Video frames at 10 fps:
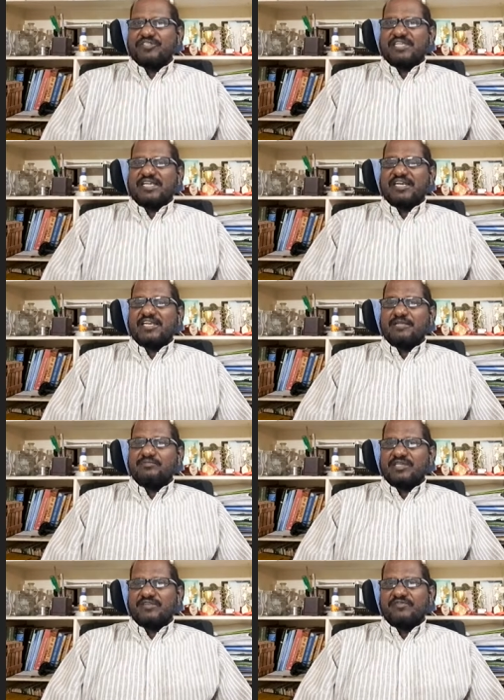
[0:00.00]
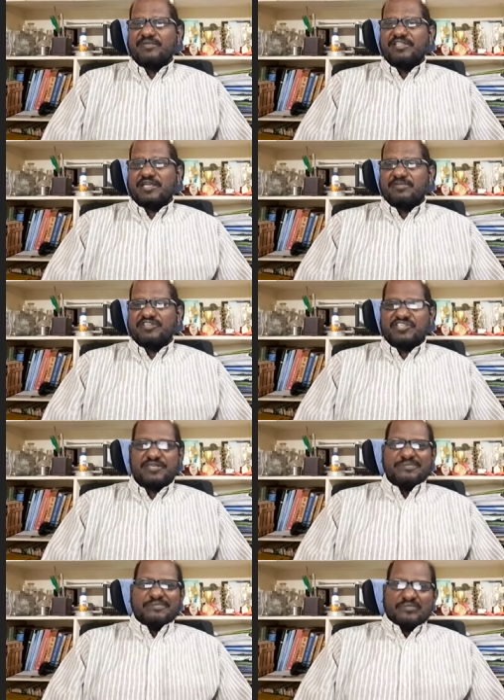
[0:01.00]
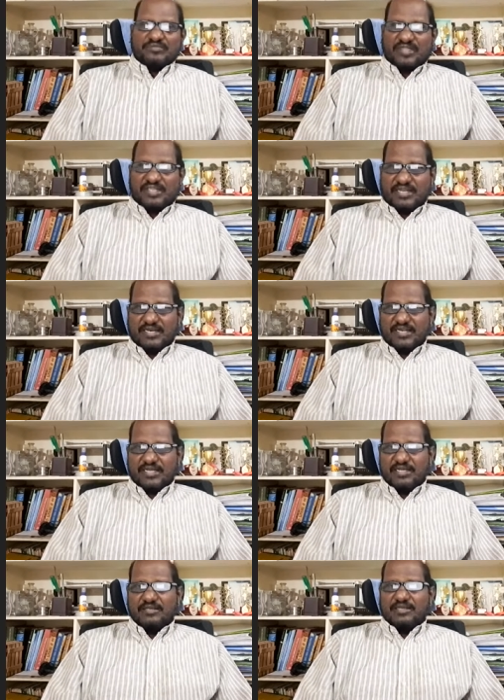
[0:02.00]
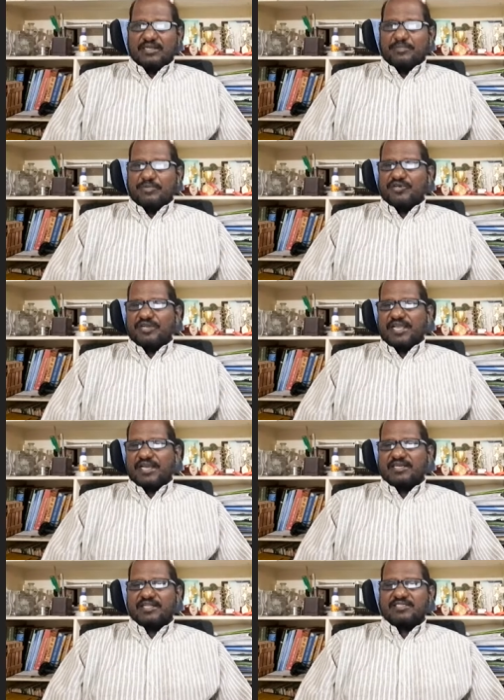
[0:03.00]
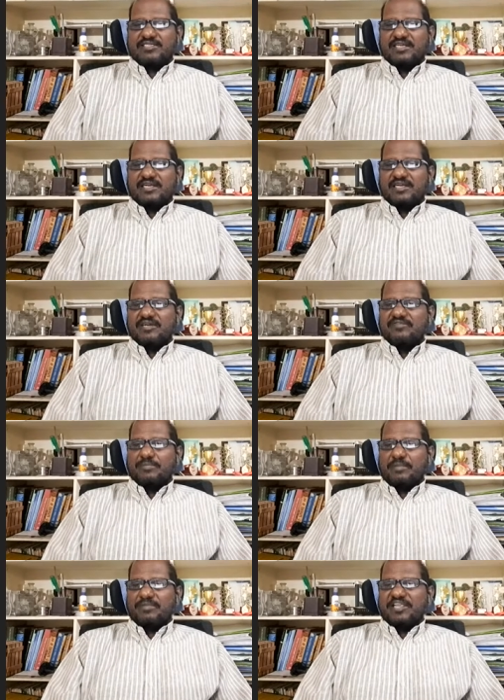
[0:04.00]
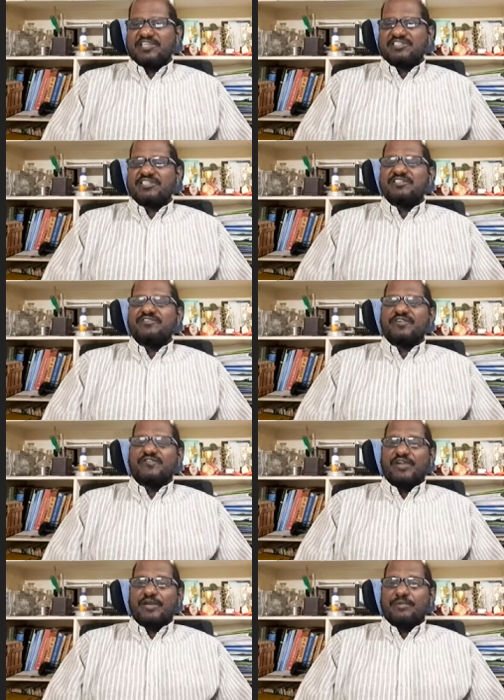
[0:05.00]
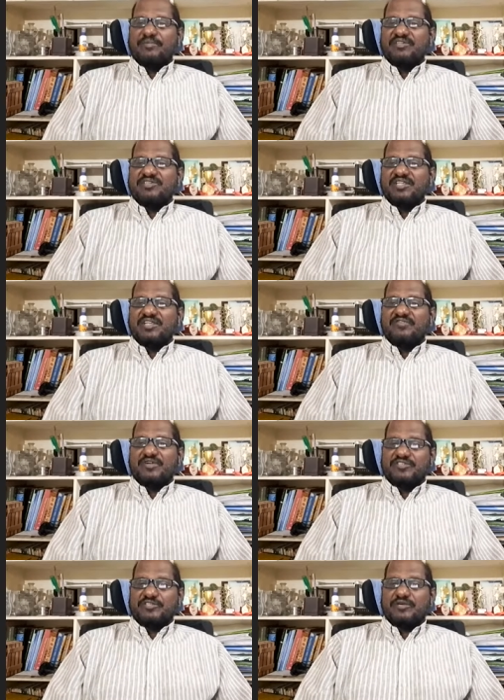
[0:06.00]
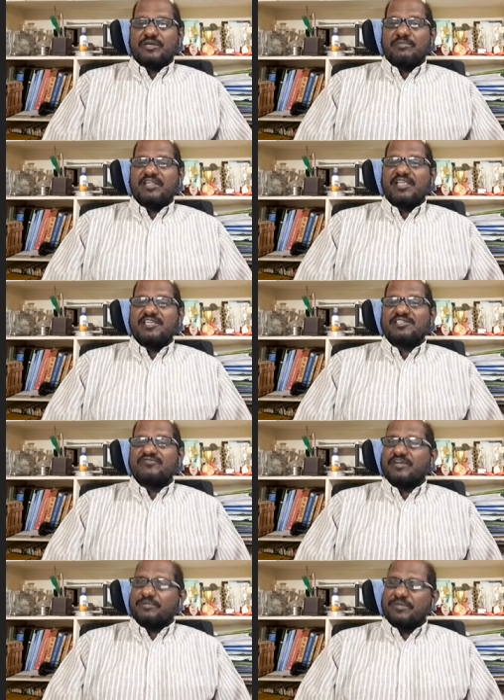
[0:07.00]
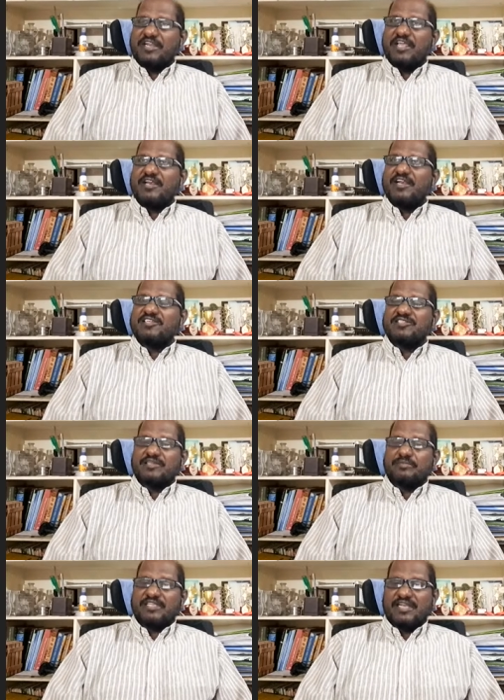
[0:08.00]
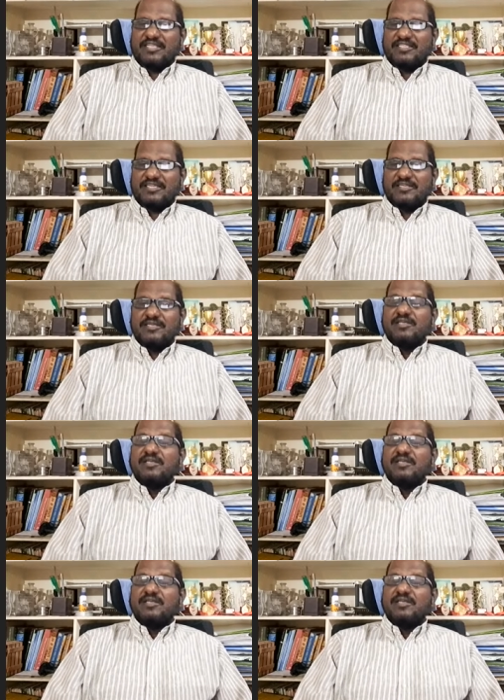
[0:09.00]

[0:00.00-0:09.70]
The secretary himself will be the commissioner. Then deputy directors for publications, for field publicity, for visual communication, for media relations, something like that.